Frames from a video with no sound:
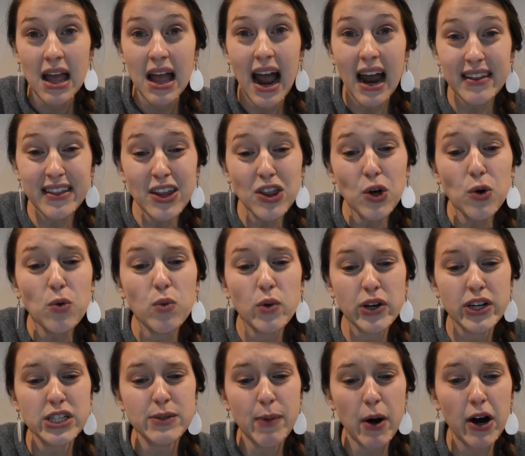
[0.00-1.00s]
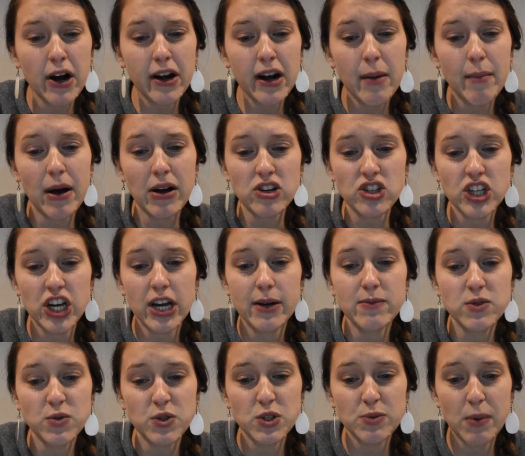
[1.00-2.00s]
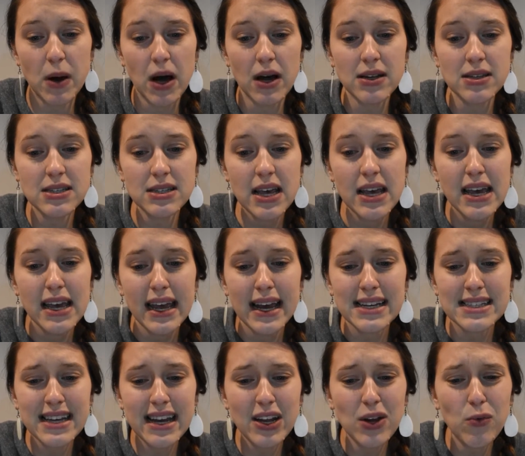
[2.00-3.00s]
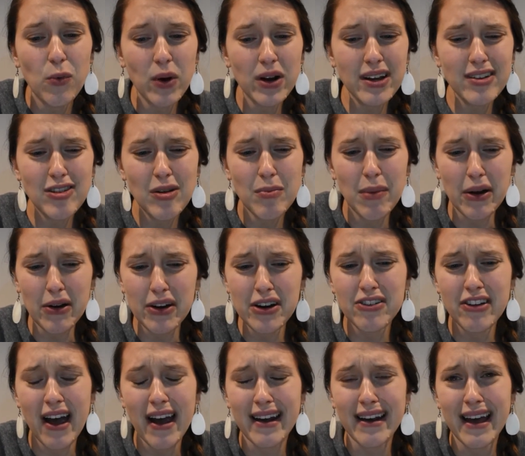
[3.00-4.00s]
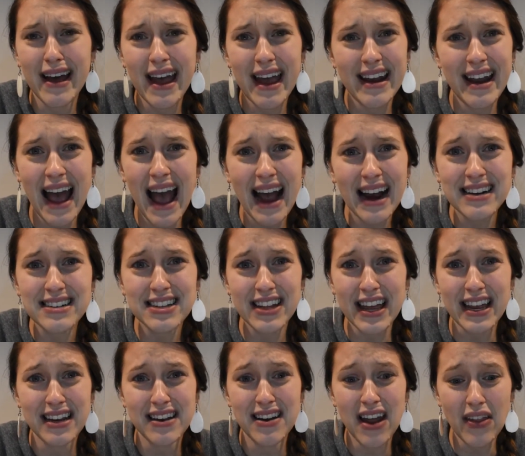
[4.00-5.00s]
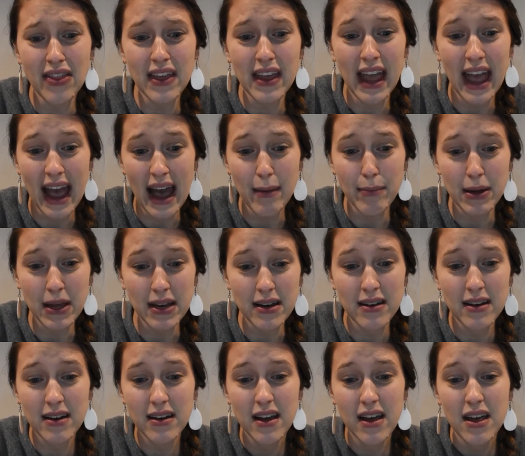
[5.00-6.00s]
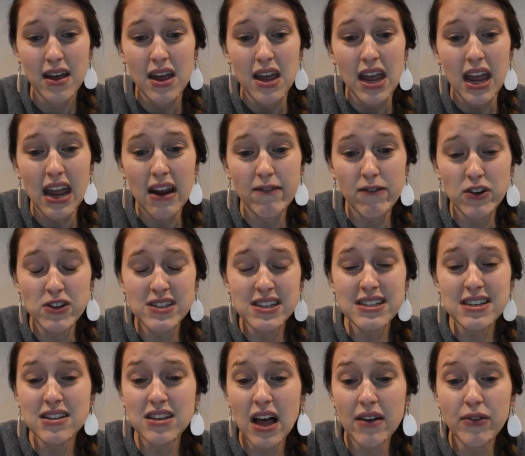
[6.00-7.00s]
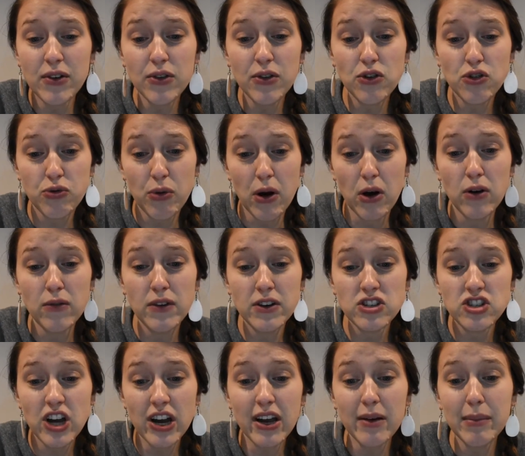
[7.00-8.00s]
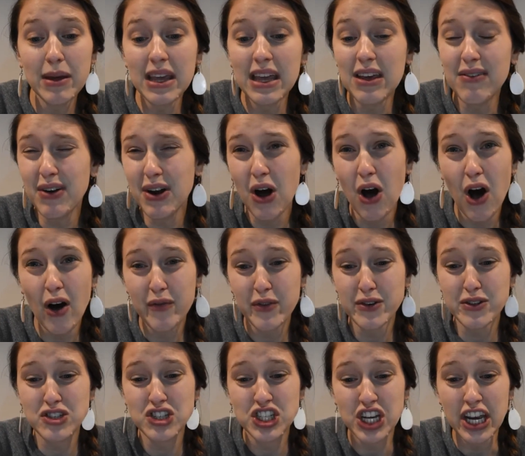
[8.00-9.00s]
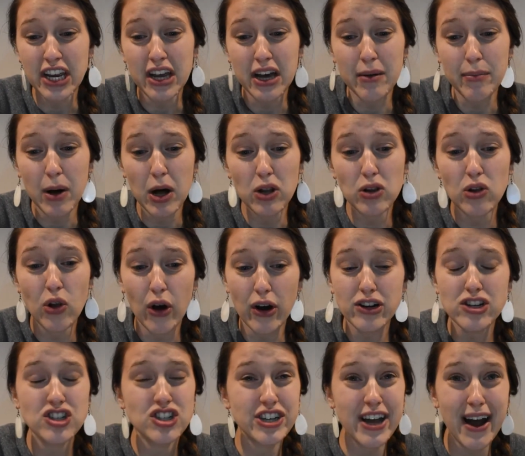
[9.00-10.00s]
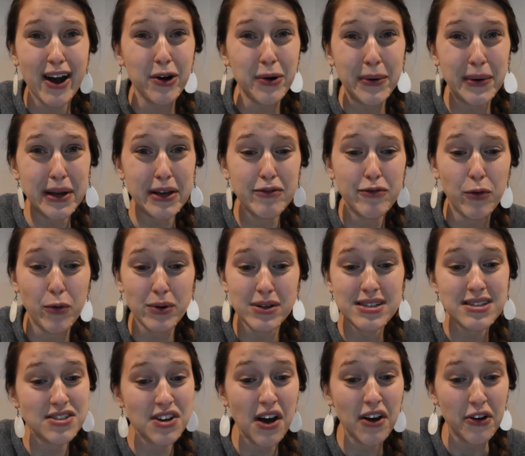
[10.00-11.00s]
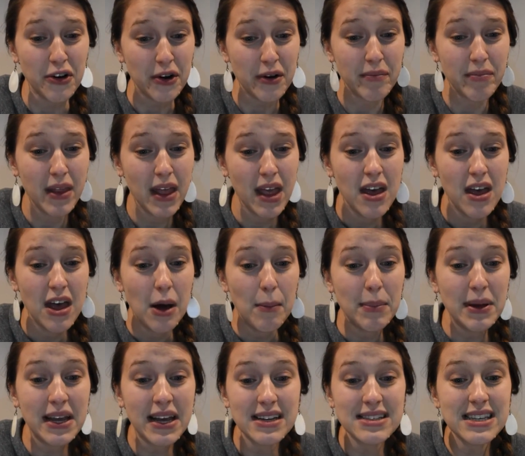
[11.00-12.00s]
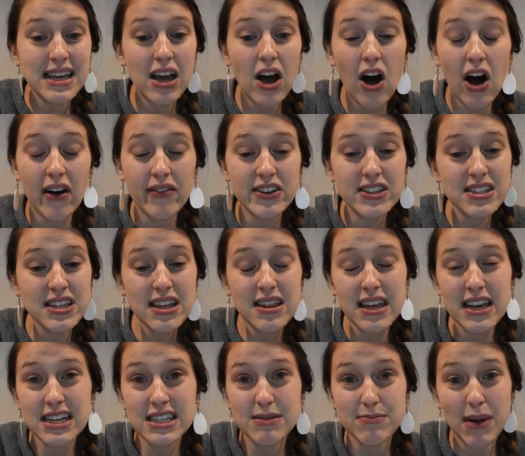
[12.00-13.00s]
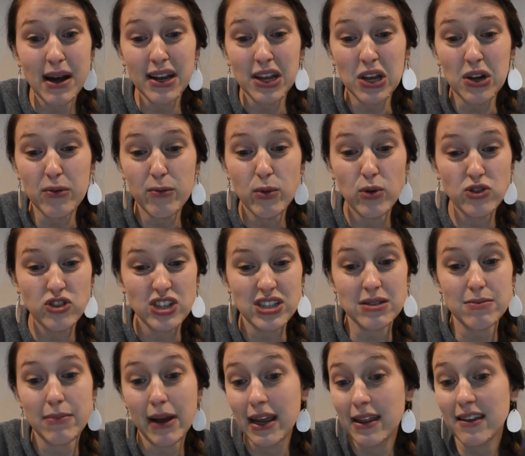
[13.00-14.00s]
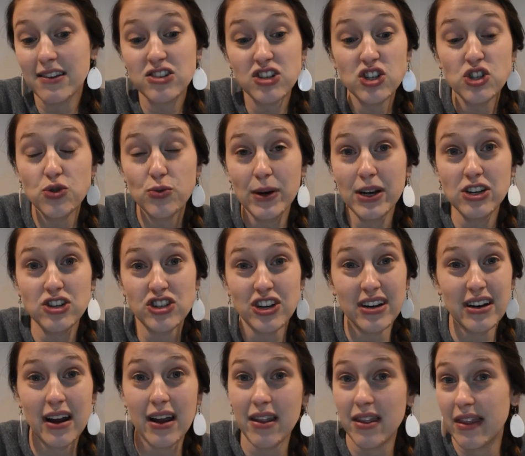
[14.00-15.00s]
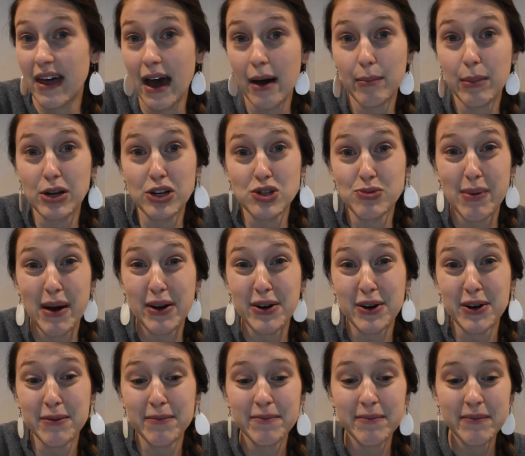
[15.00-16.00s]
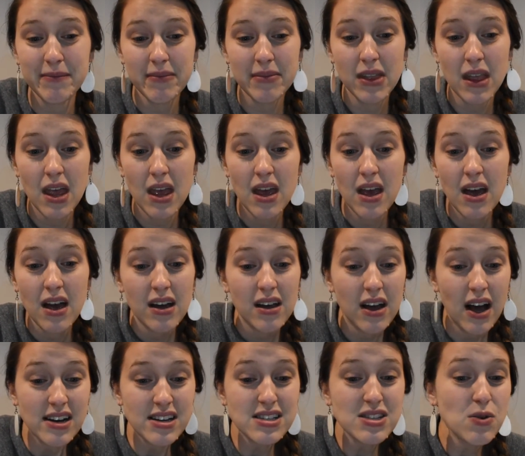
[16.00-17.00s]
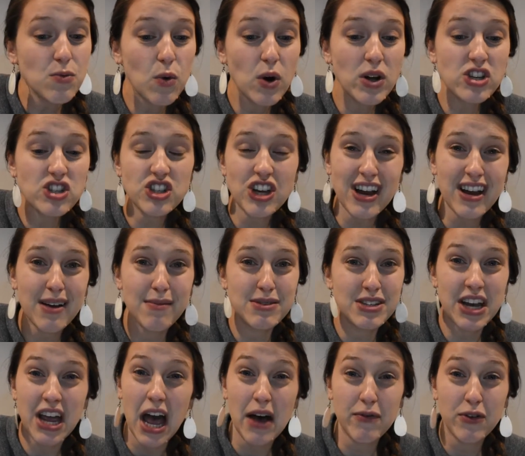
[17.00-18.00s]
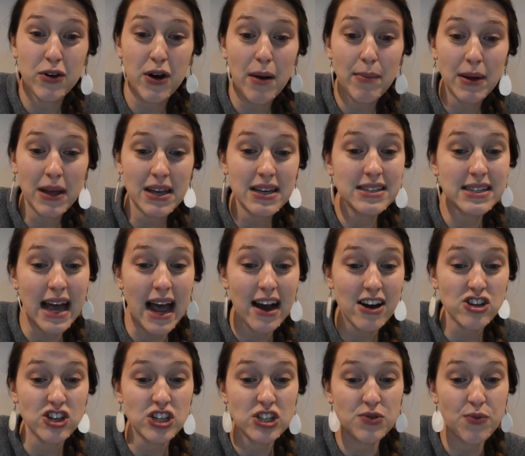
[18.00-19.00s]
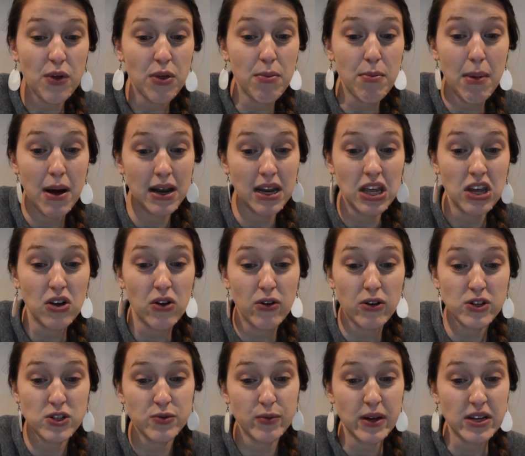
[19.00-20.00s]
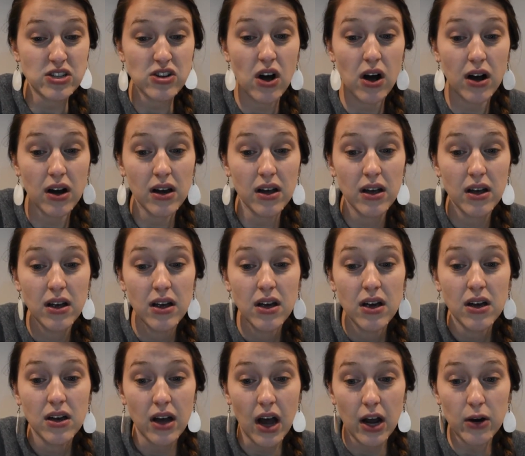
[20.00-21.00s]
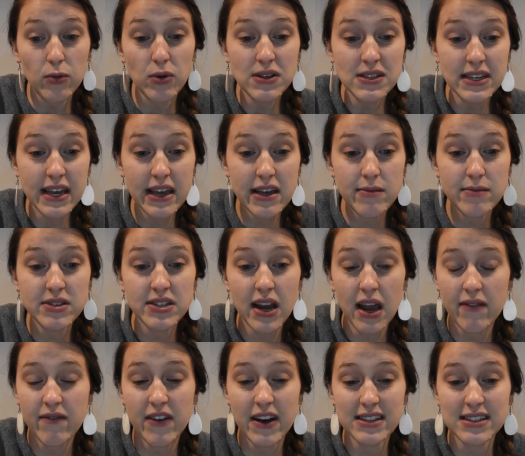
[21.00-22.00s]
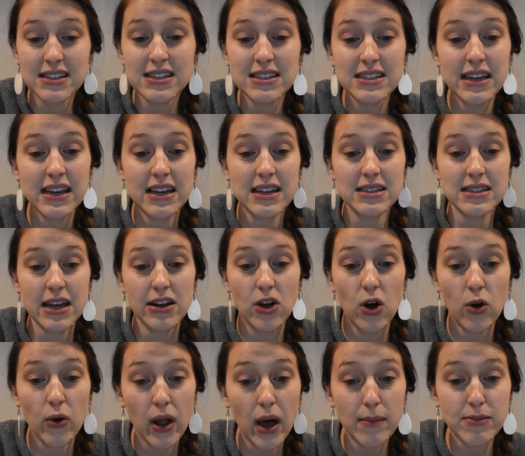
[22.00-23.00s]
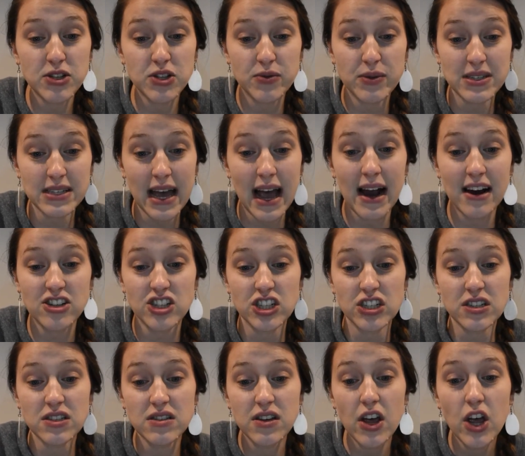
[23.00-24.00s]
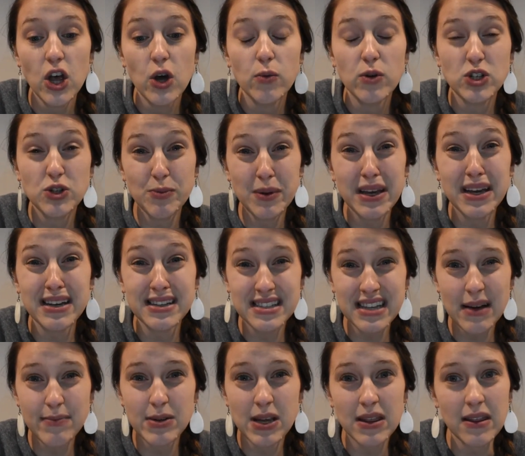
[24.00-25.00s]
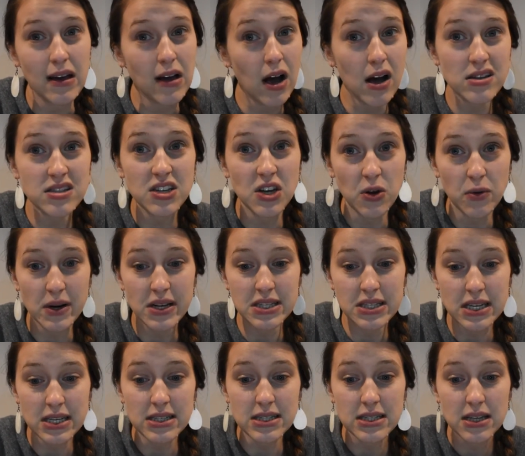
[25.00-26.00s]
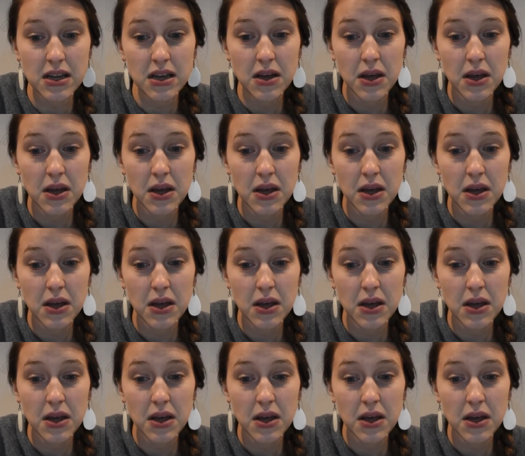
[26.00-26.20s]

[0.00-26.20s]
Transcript: I think the worst part about Shechem's response is that he wanted to marry Dinah and act like nothing happened. In verses 11 through 12, Shechem even offers Jacob a large dowry for his daughter because he obviously thinks money will just make the situation that much better. God doesn't want Shechem to cover up his actions with money or sweet talk. God wants him to confess his sins and own up to his actions, which would be accepting the consequences.